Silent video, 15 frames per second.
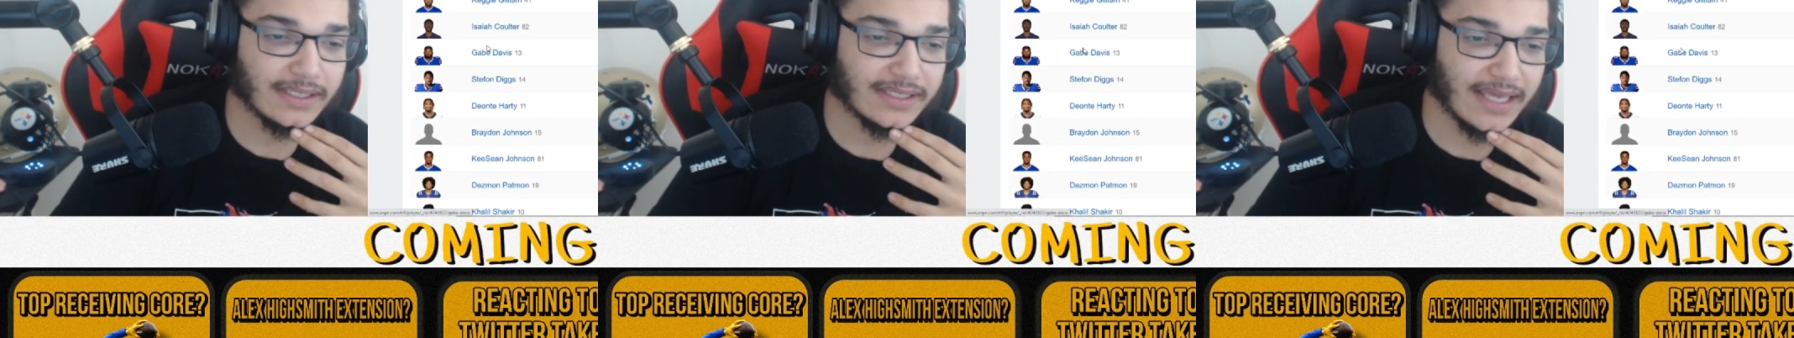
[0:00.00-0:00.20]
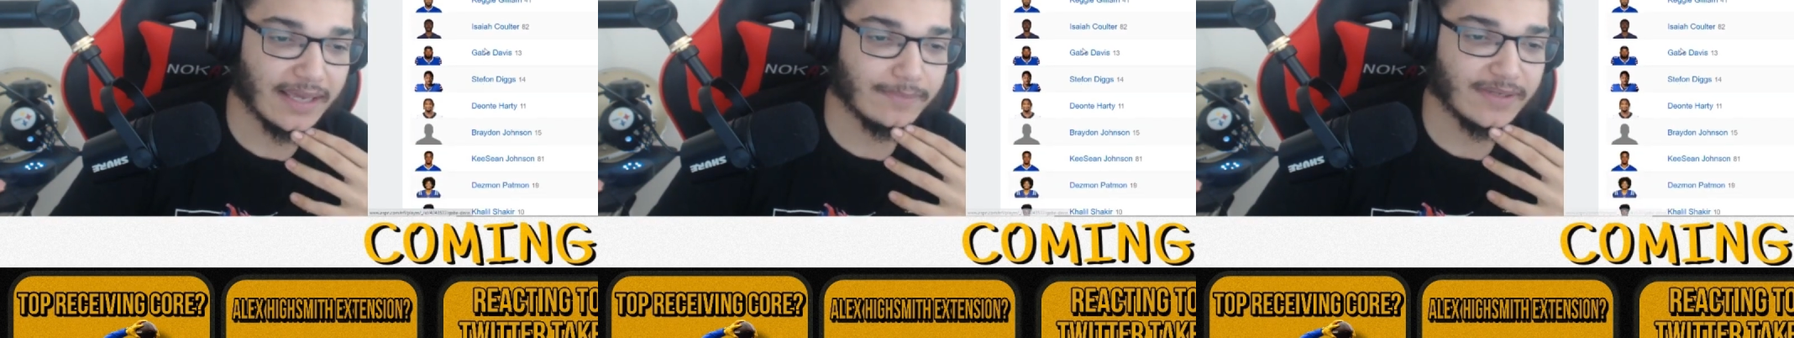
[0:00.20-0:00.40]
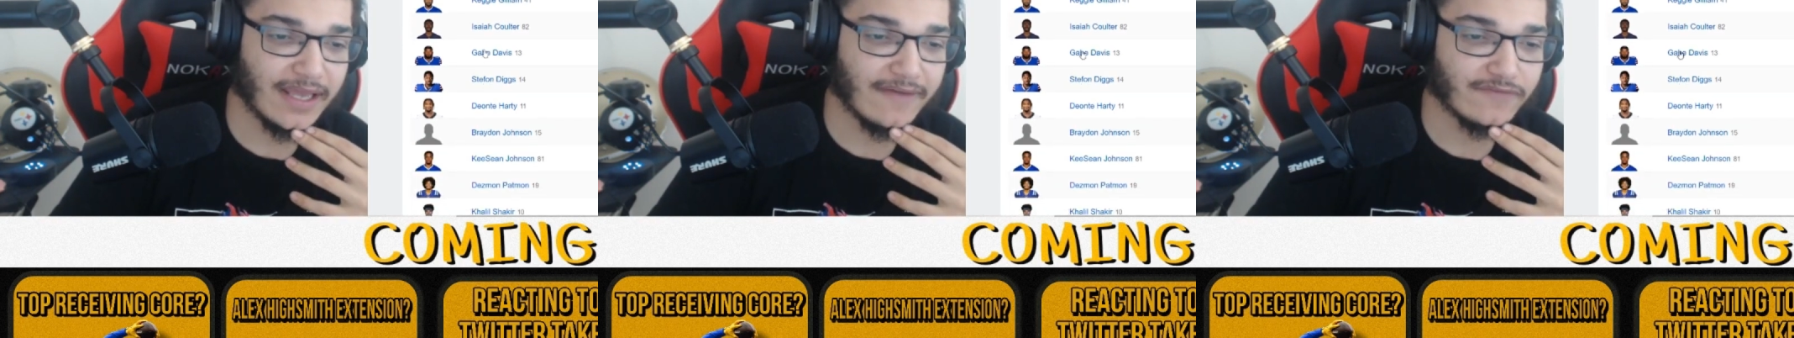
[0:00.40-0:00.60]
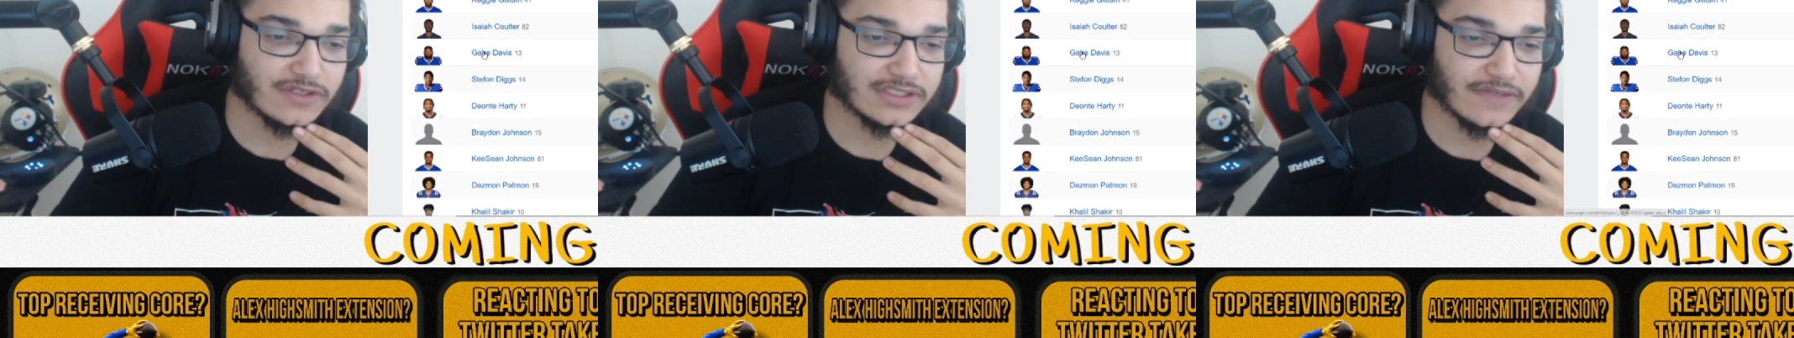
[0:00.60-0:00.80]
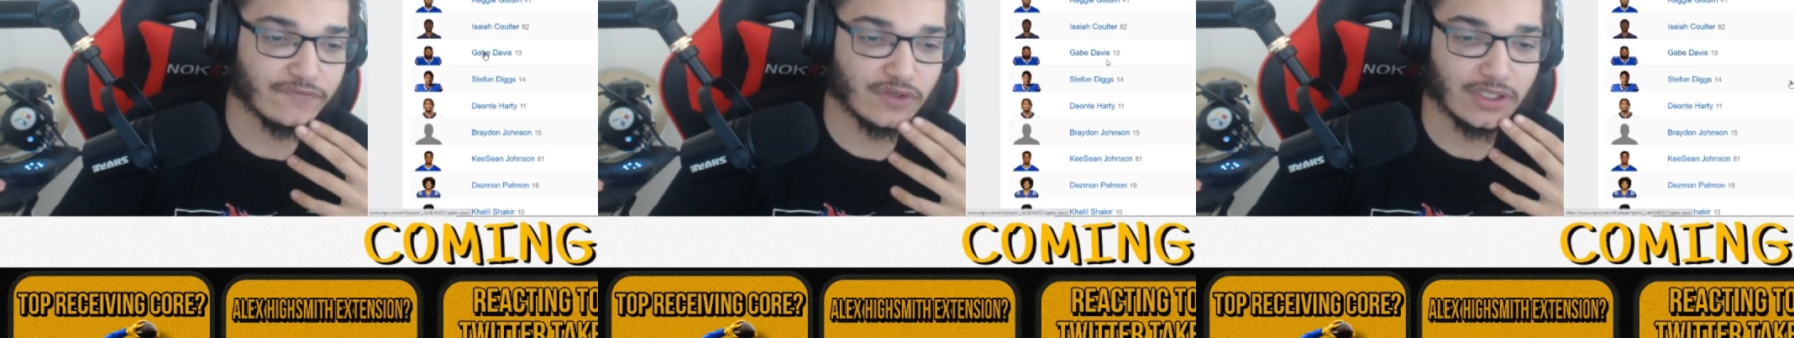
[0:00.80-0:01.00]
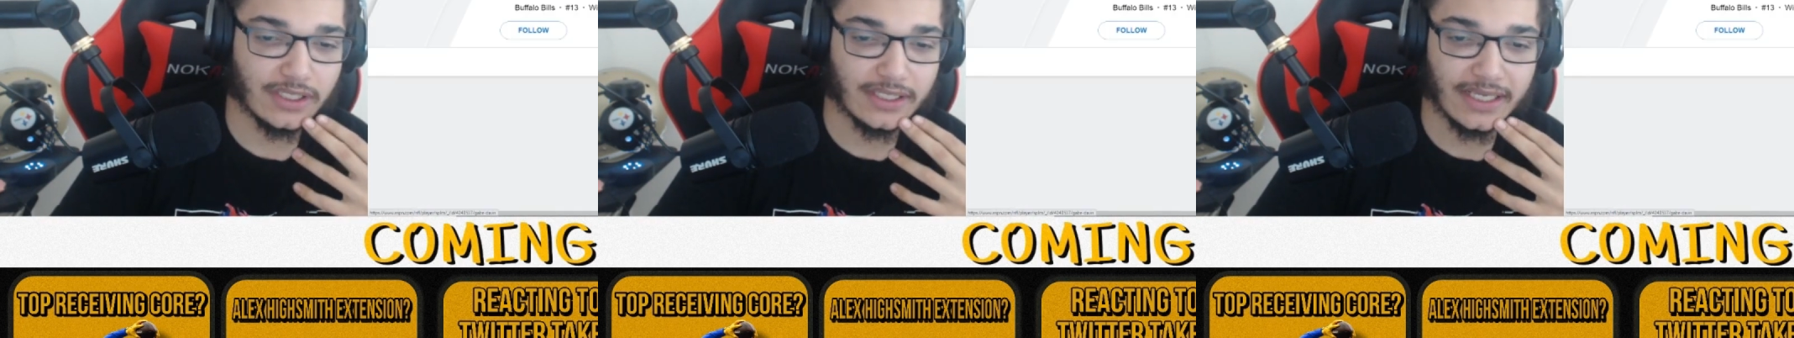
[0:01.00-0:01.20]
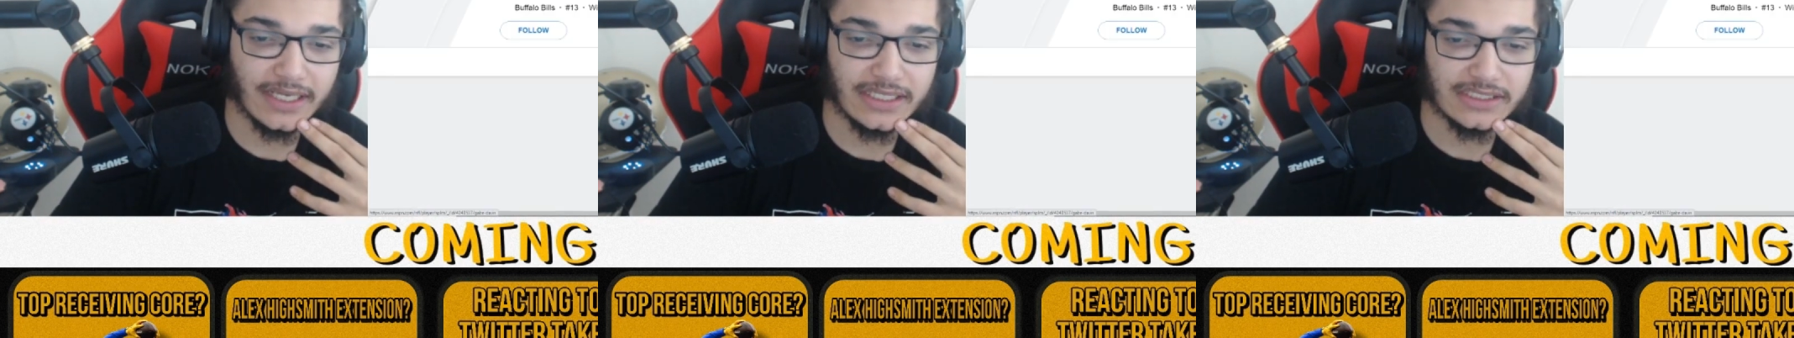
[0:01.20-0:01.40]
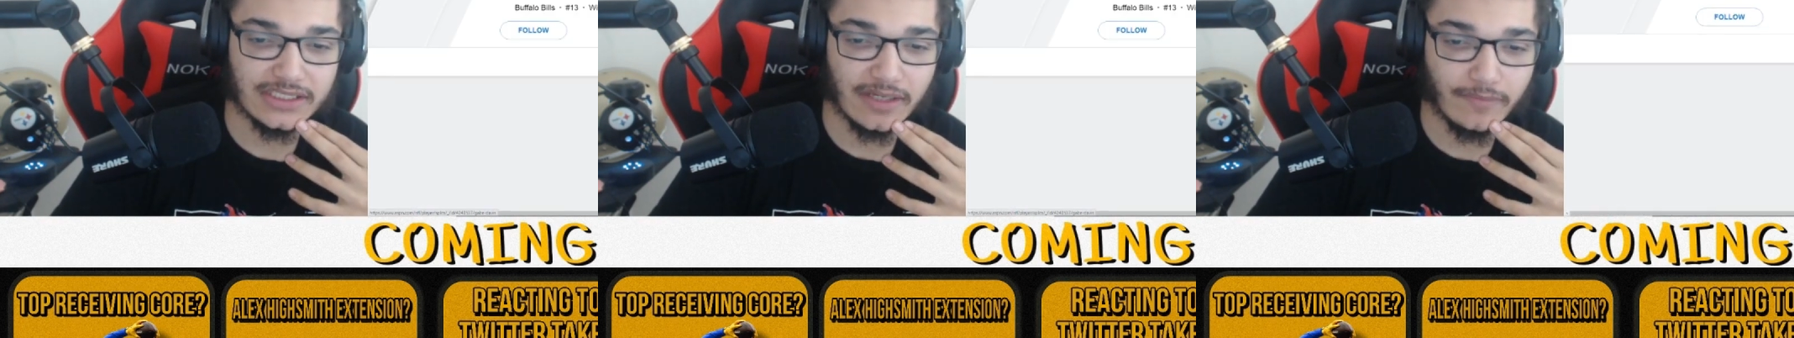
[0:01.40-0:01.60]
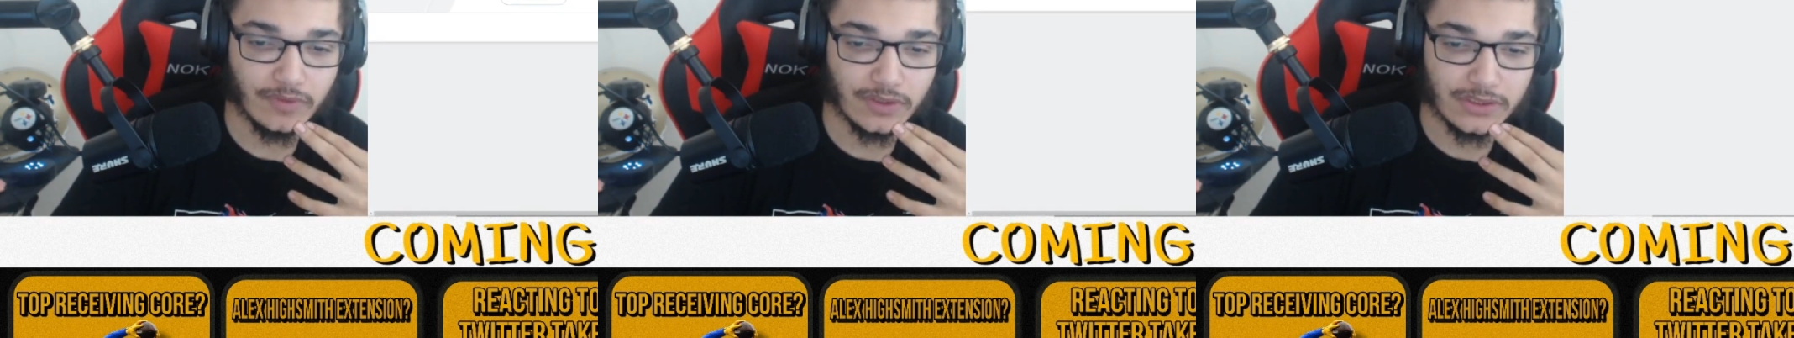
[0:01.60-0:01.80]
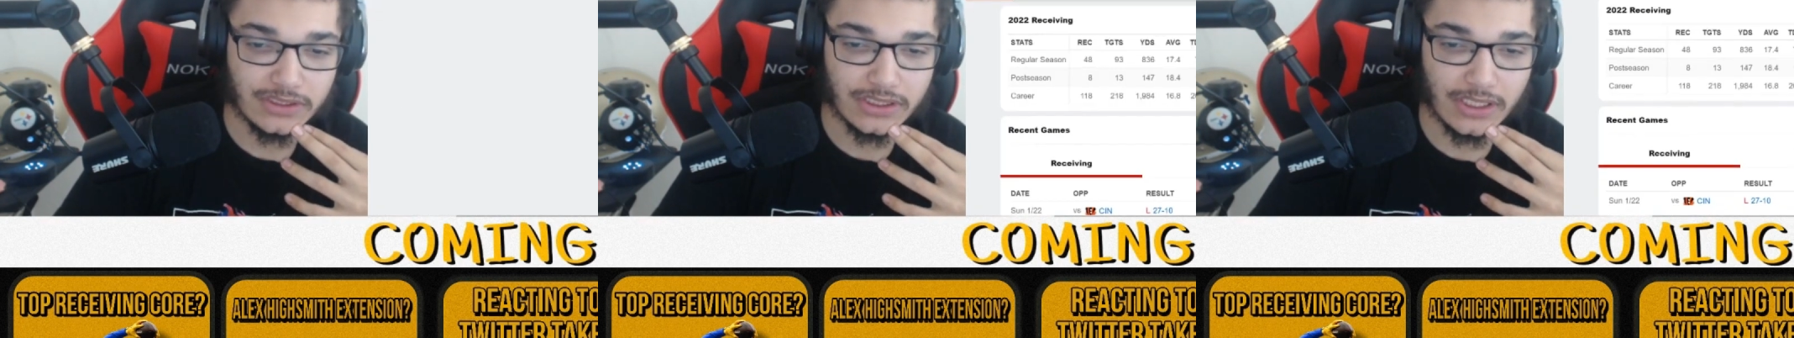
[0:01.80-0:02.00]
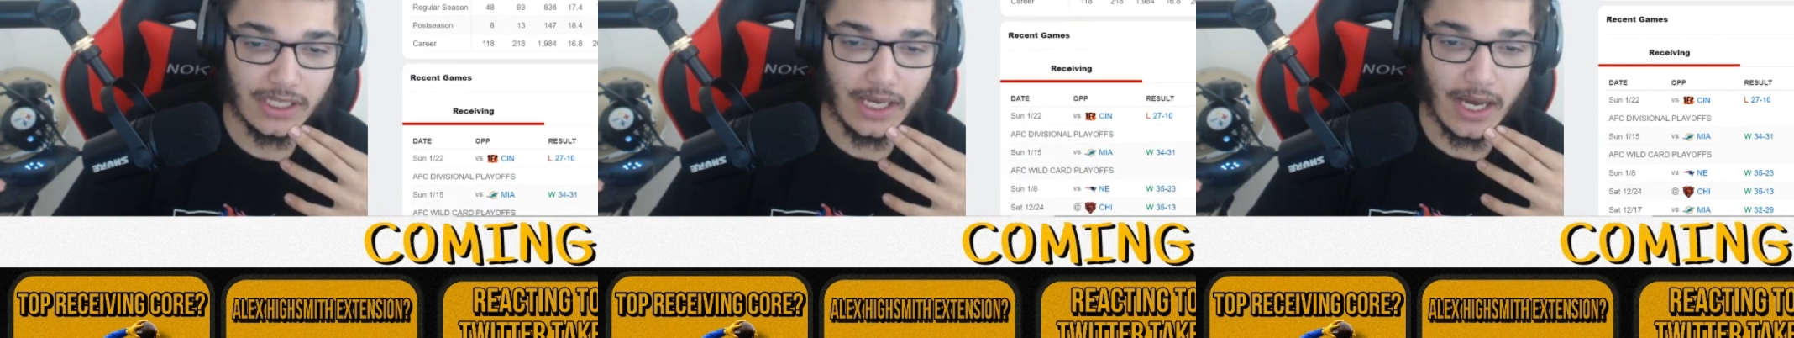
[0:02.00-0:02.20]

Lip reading: Gabe Davis. If we look at his numbers,